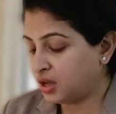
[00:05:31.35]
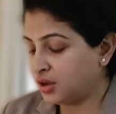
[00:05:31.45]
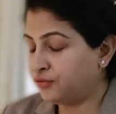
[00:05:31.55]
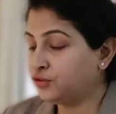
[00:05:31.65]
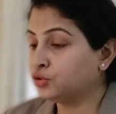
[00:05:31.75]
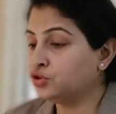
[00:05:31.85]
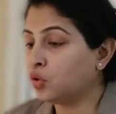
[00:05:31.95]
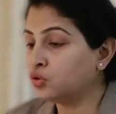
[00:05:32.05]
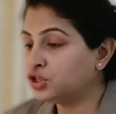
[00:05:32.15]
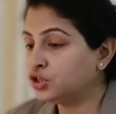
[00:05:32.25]
If you
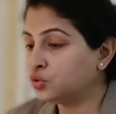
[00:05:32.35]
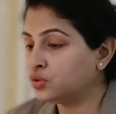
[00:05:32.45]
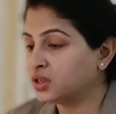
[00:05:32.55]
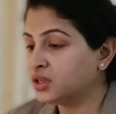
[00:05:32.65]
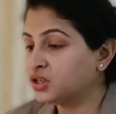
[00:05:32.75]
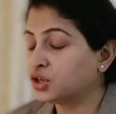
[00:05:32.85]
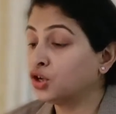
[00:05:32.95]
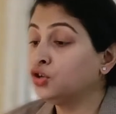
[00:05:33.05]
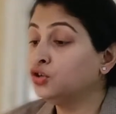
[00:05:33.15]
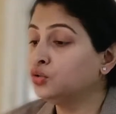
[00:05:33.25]
don't use it,
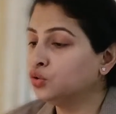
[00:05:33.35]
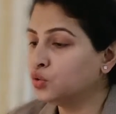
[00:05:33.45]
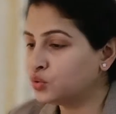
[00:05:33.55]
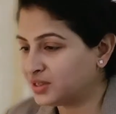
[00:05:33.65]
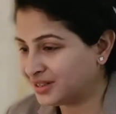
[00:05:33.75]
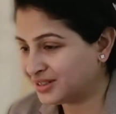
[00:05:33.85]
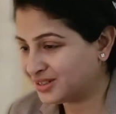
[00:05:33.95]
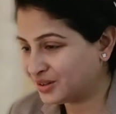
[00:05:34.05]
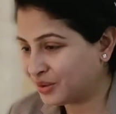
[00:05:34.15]
you lose it.